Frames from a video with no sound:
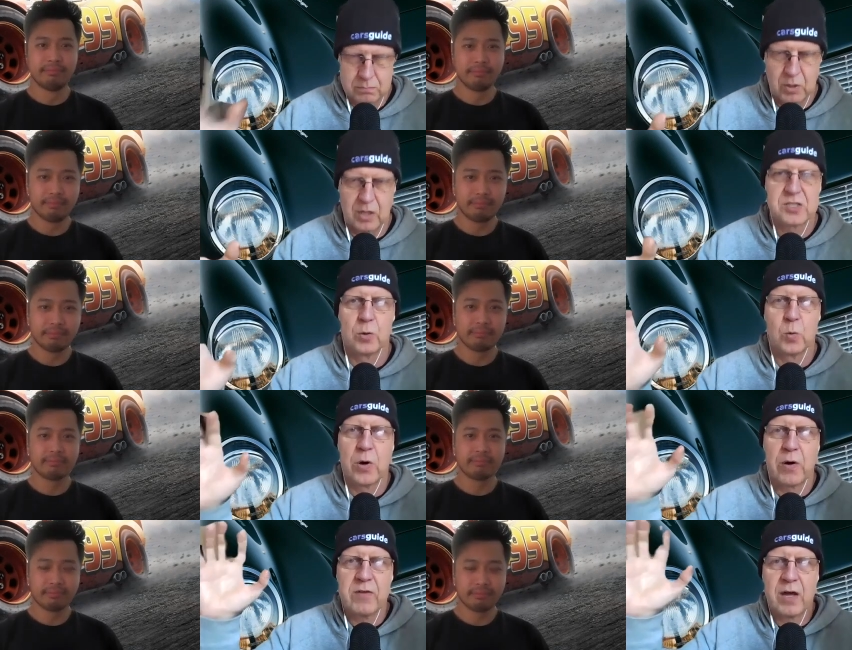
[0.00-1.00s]
Speaker 1: Right. So
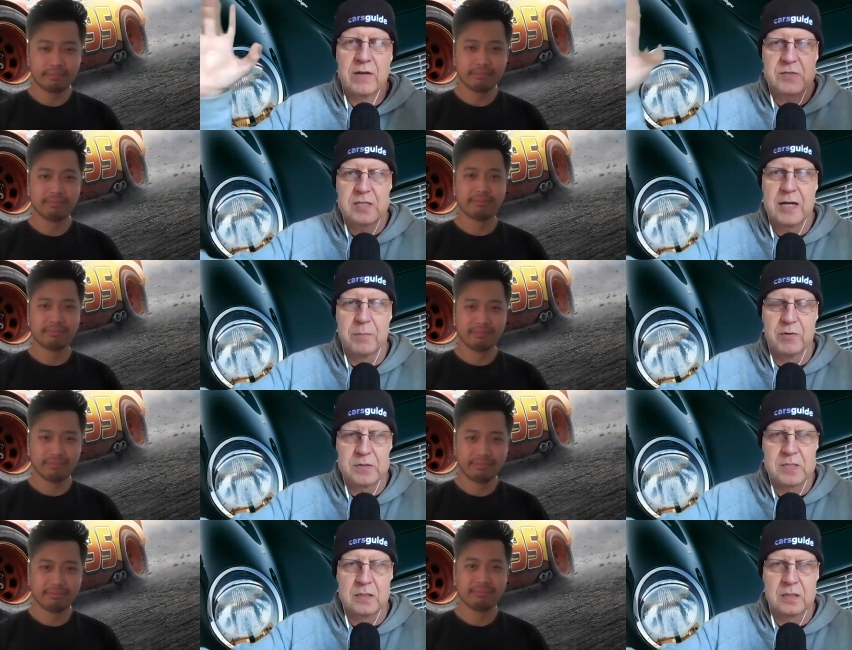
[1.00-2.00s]
wherever they've set up a
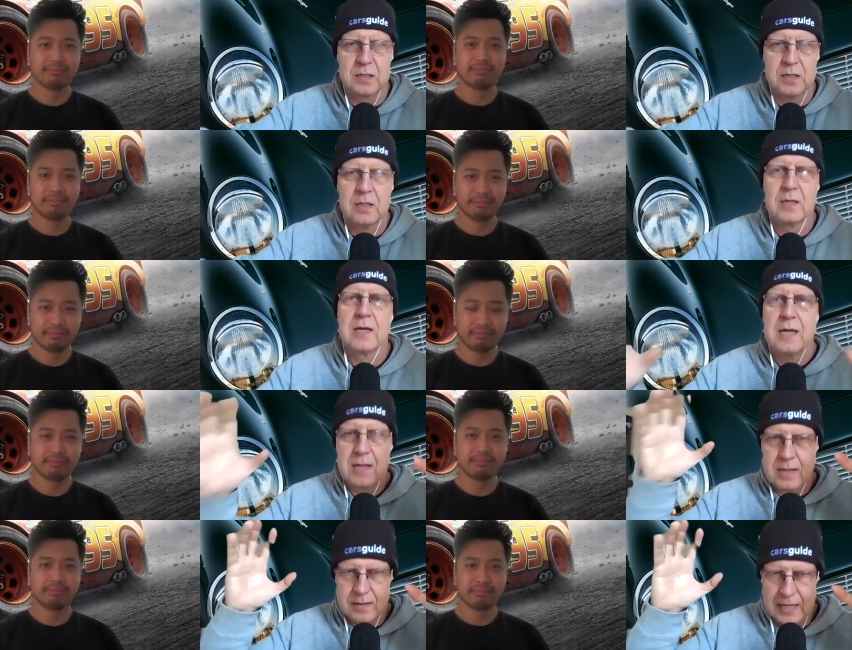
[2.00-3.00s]
facility,
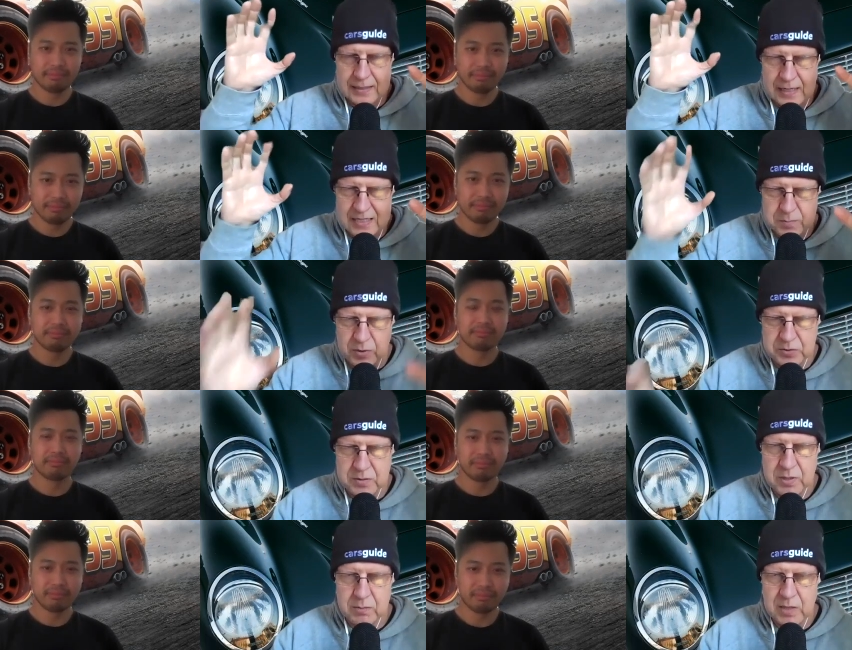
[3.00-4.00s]
that car's built
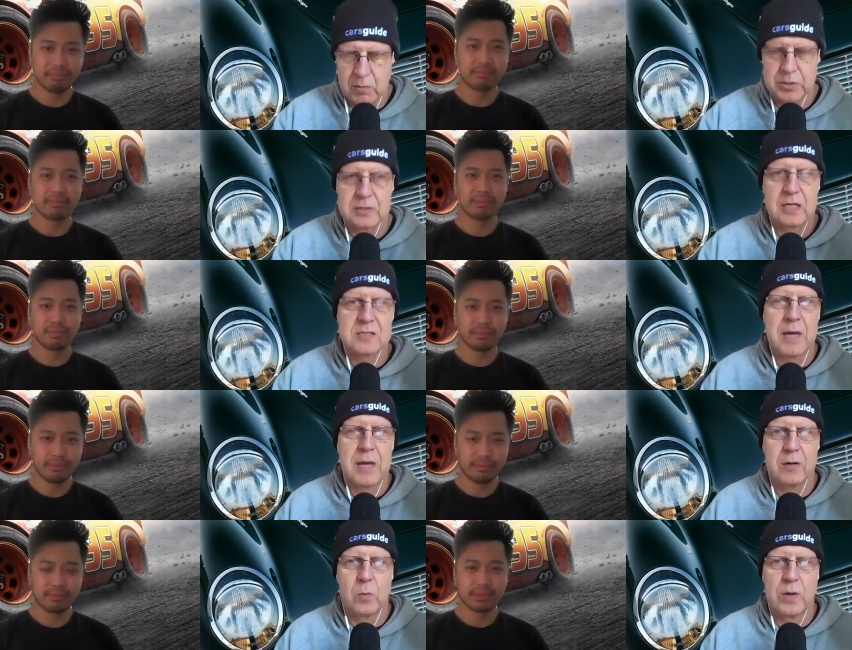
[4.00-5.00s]
in BMW. Doesn't
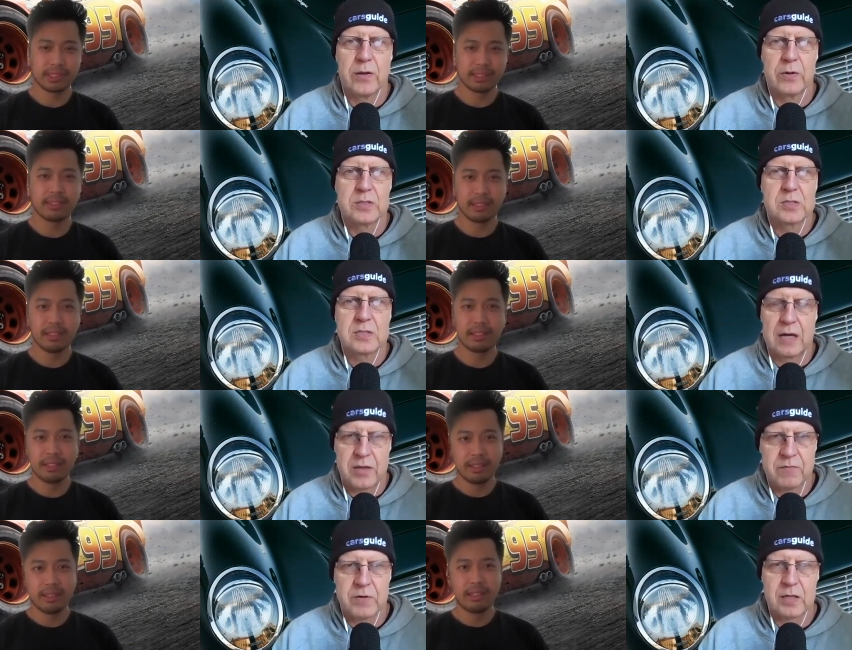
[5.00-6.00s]
matter whether it's
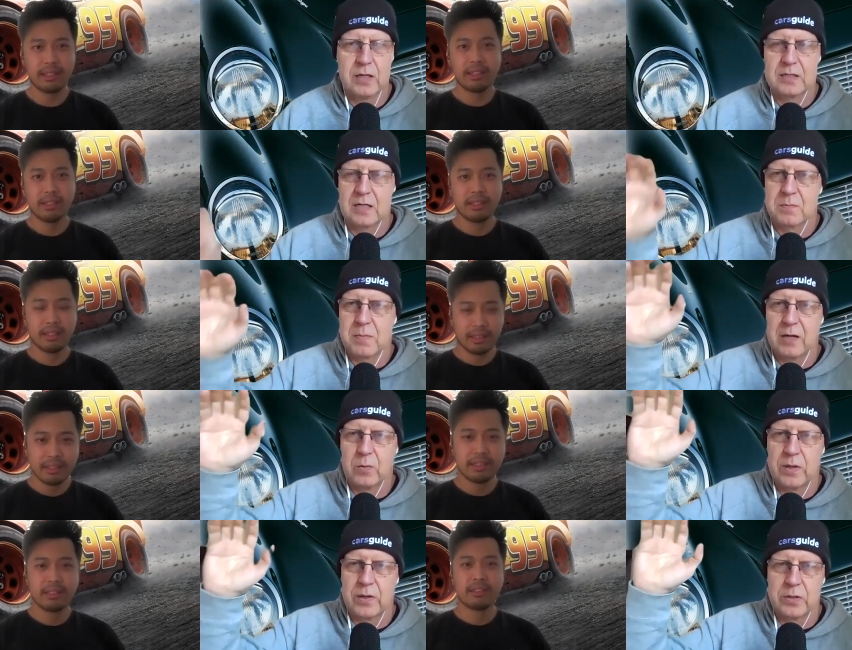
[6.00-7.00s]
South Africa, doesn't
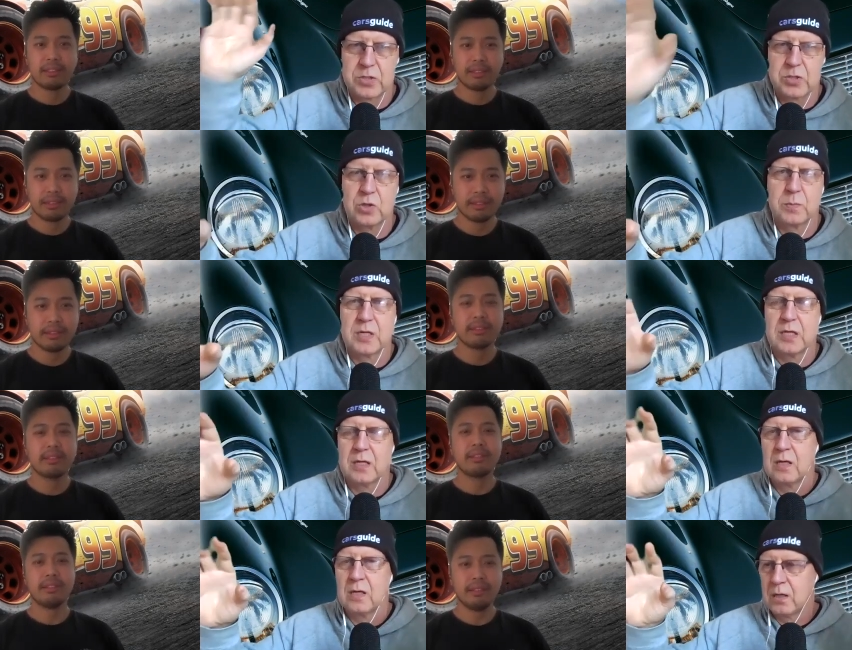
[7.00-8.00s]
matter whether it's
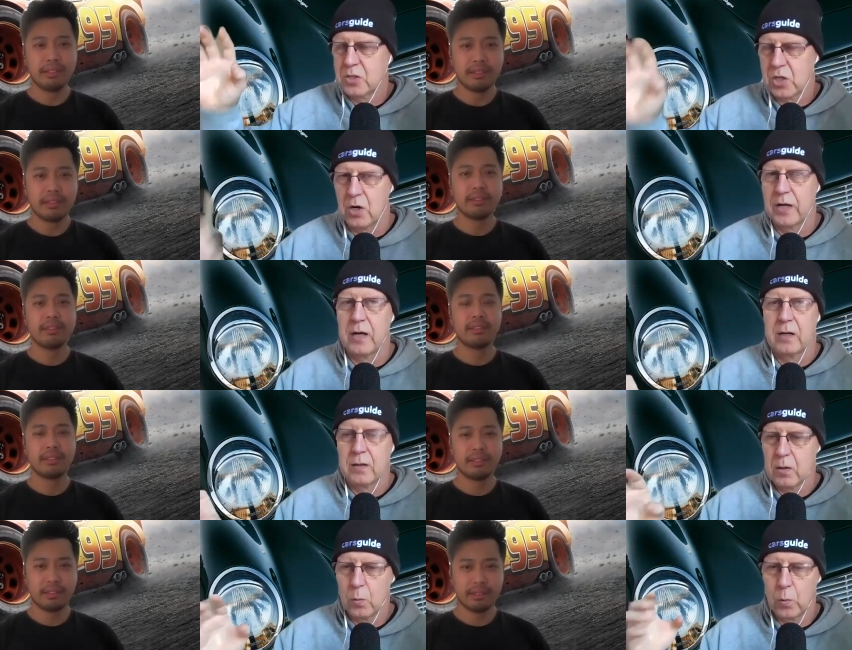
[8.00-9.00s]
Germany,
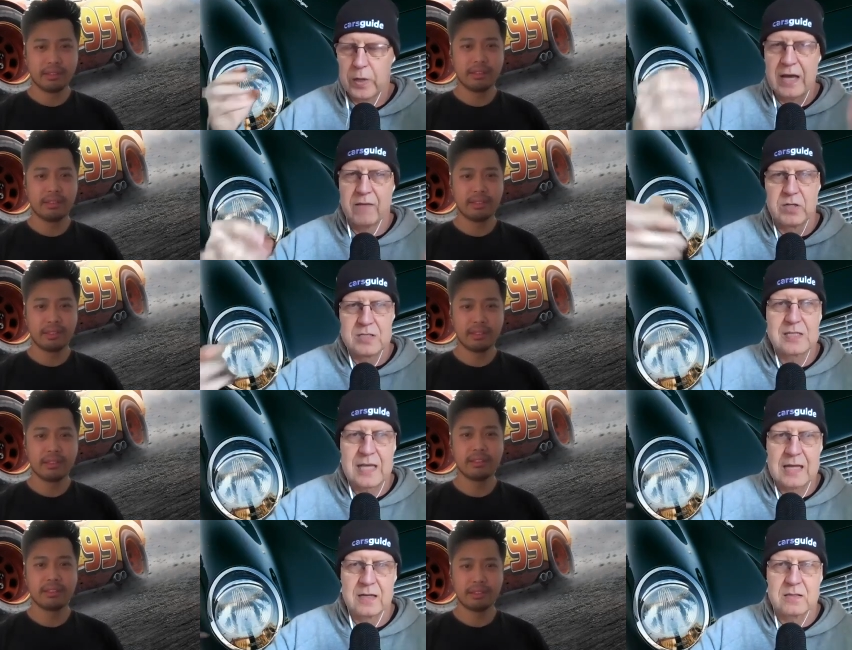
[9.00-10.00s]
China, we have these
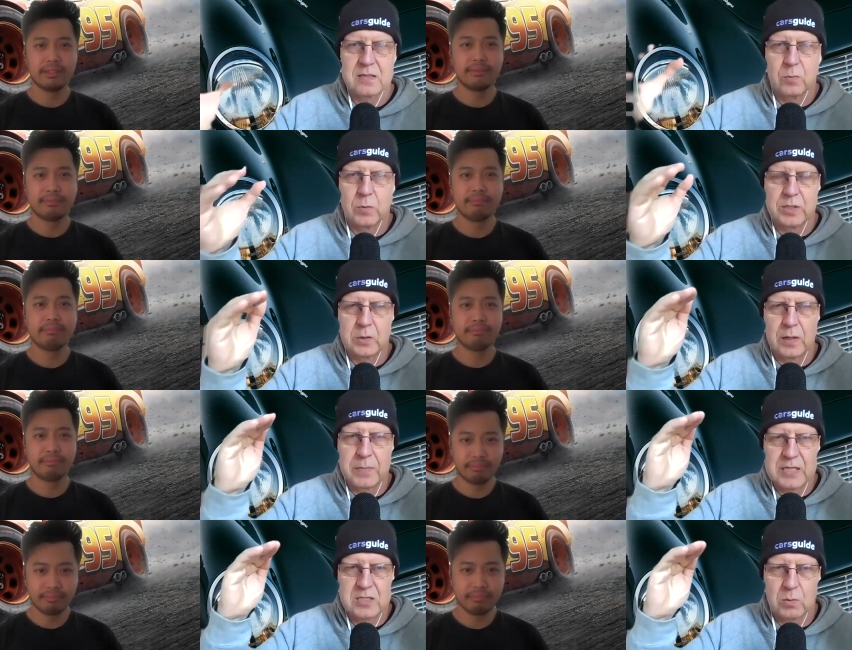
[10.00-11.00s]
standards that we do
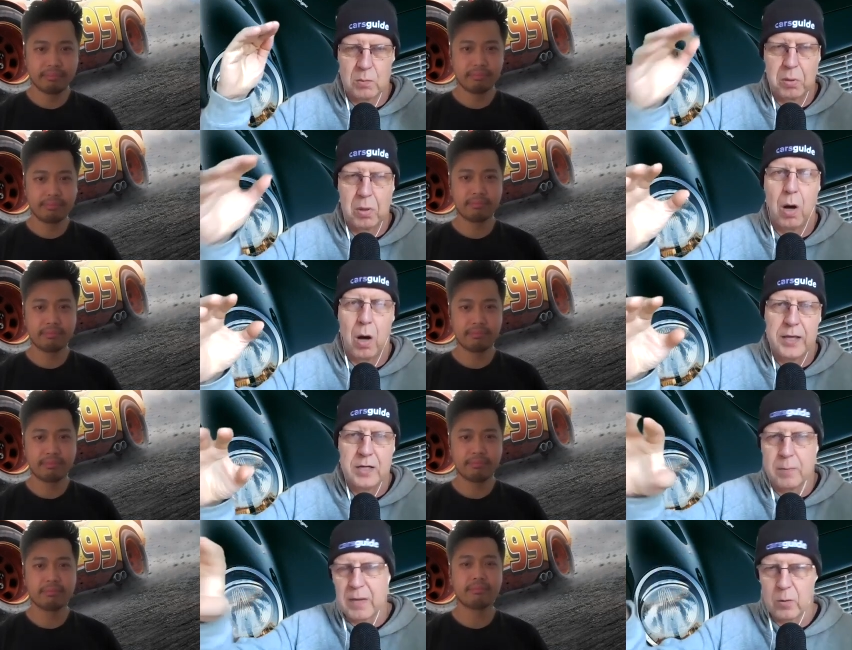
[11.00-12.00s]
our best to apply
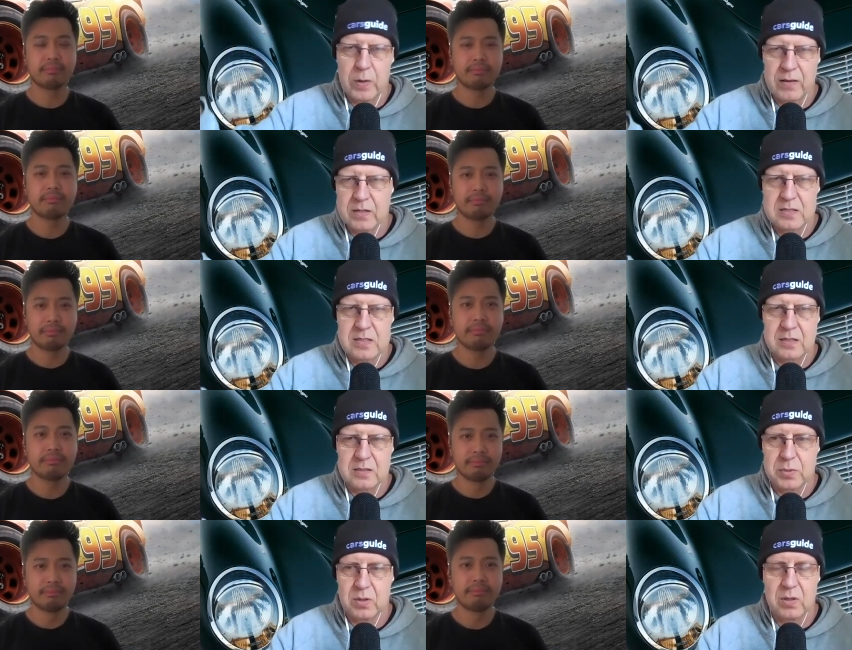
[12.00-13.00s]
no matter where these
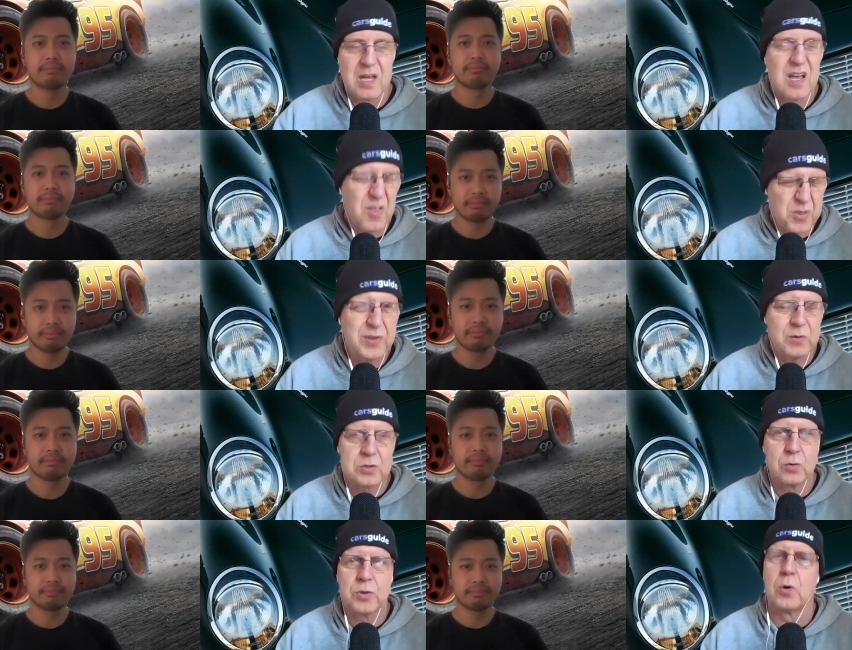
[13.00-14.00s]
things are built. I thought that
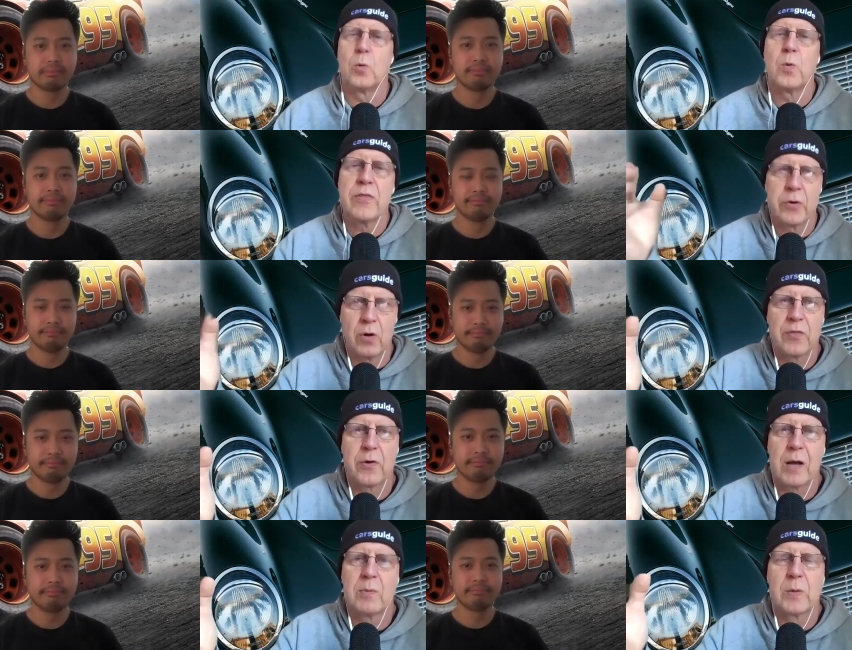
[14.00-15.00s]
was a good thought. Whether or not
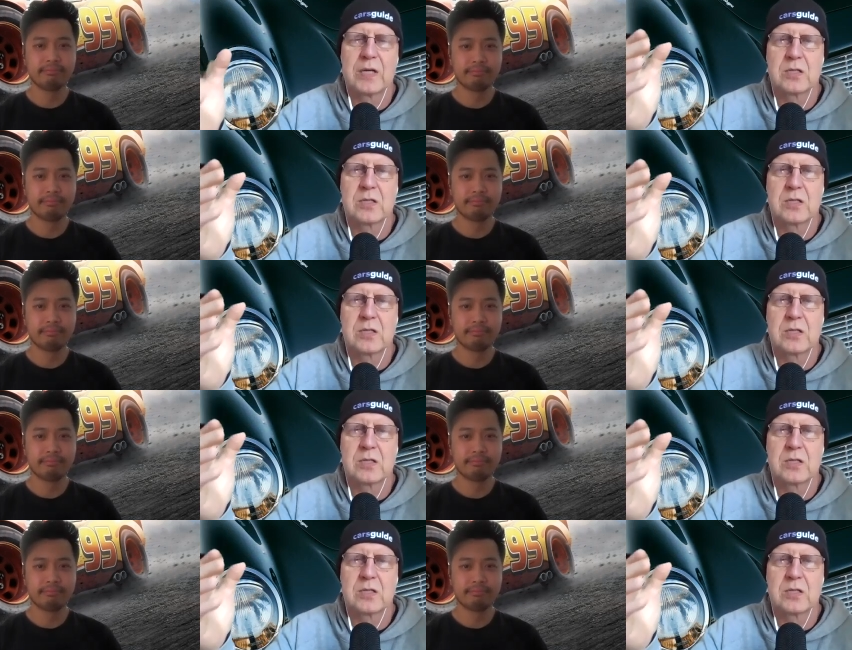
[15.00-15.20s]
they're able to